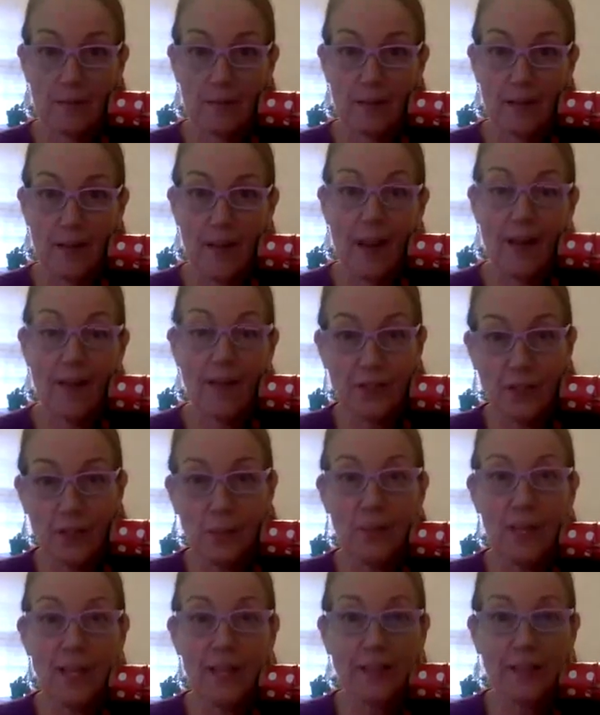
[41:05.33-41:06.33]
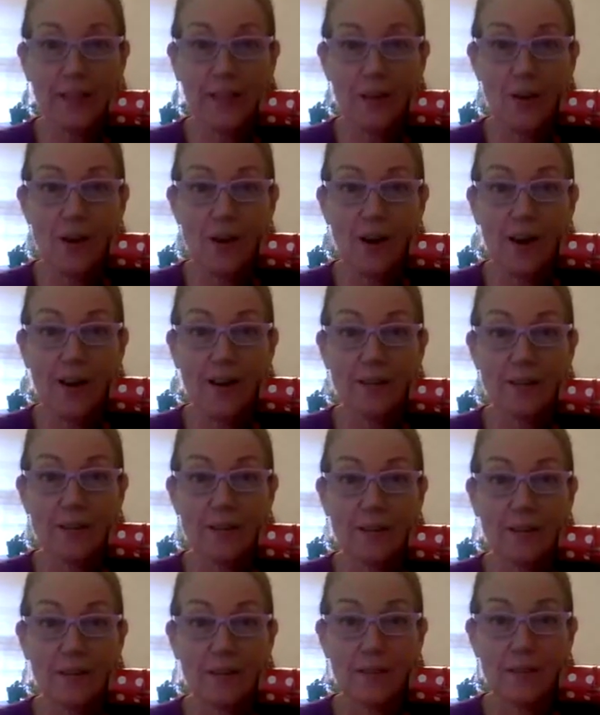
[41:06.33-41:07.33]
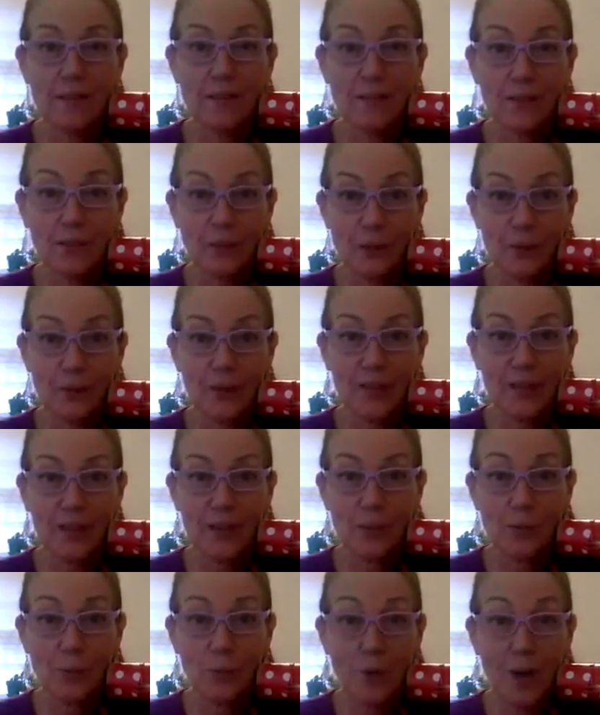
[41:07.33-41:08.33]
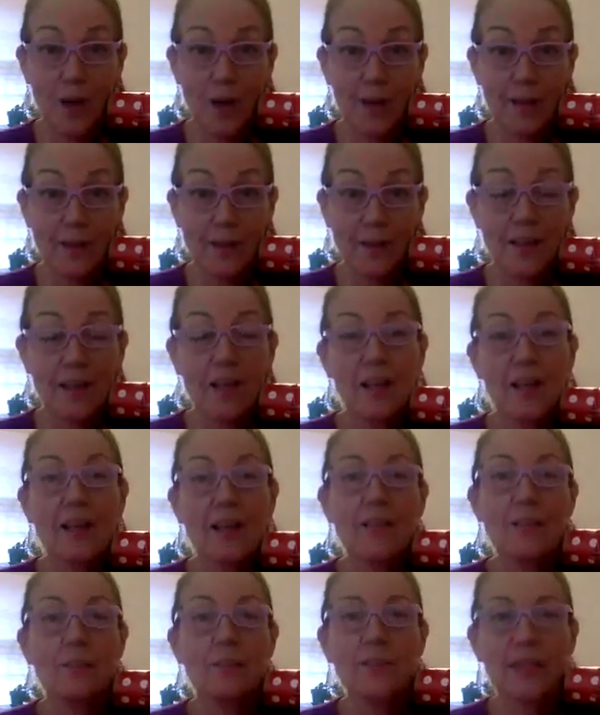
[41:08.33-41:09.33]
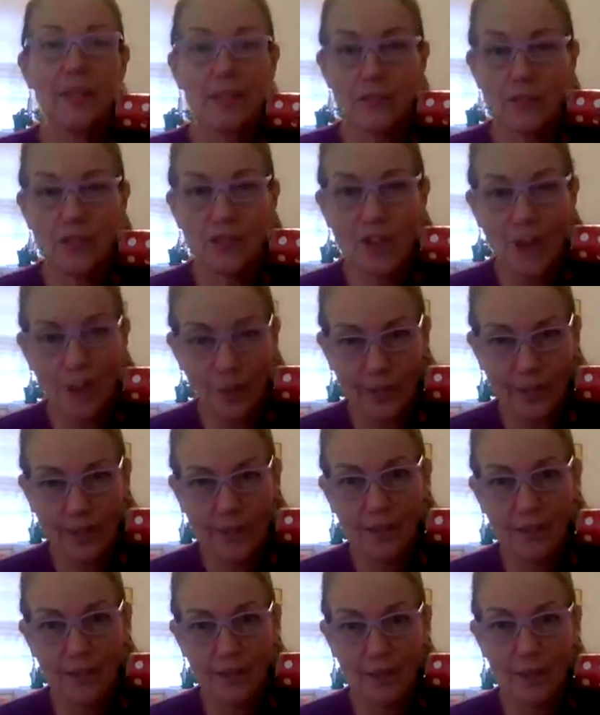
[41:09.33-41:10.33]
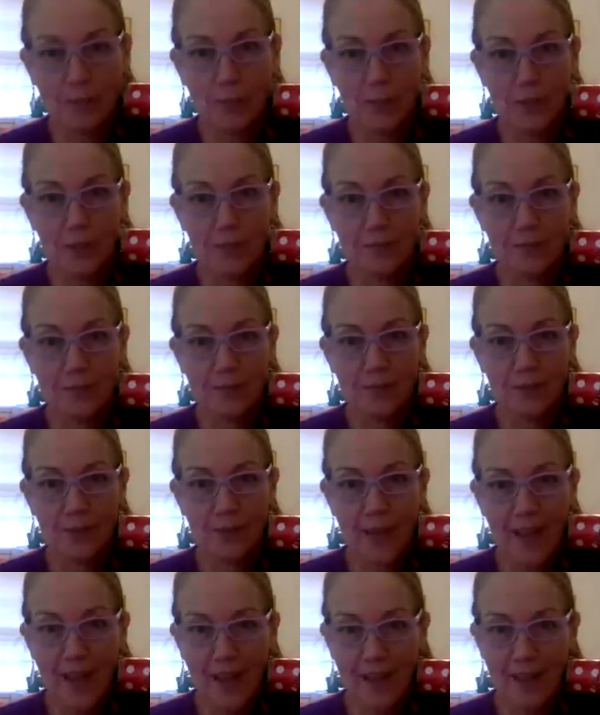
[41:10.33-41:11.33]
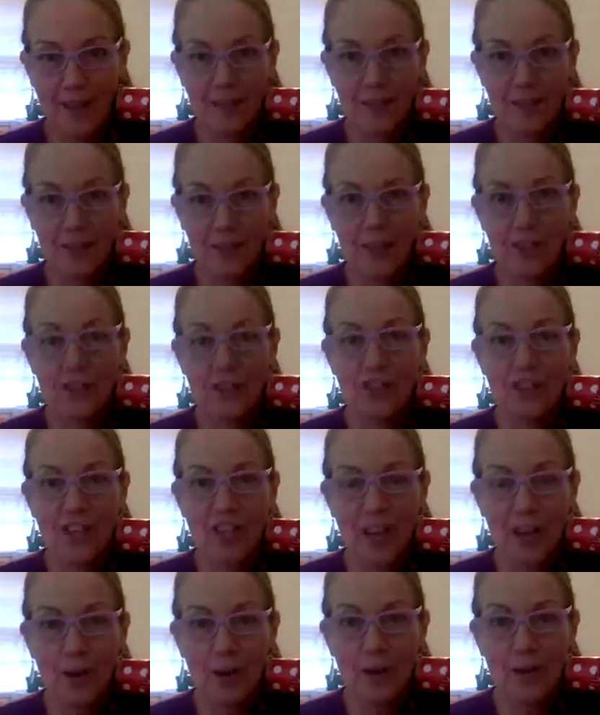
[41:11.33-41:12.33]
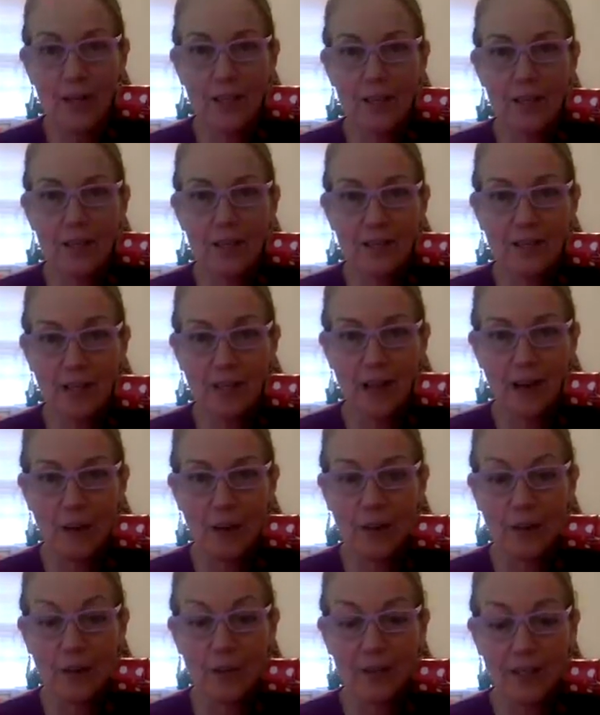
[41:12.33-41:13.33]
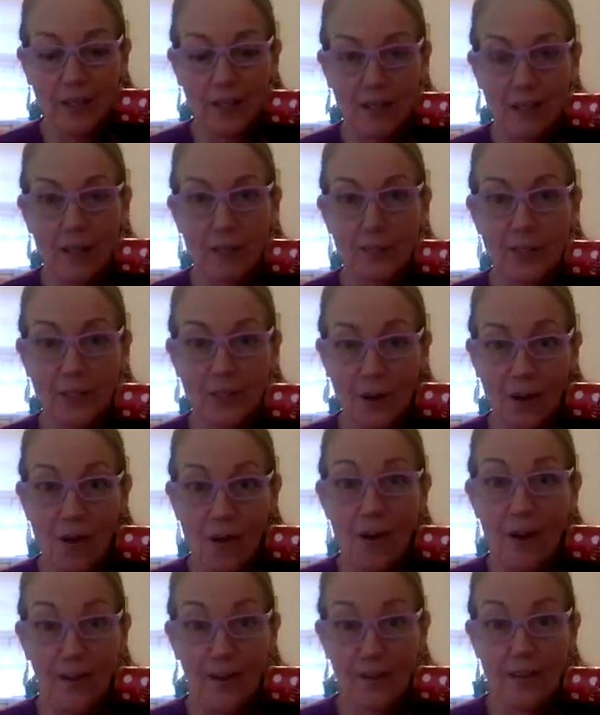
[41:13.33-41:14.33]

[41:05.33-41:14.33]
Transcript: After you make the art, two things. One, please show it to someone, okay? Because sharing is caring when it comes to art.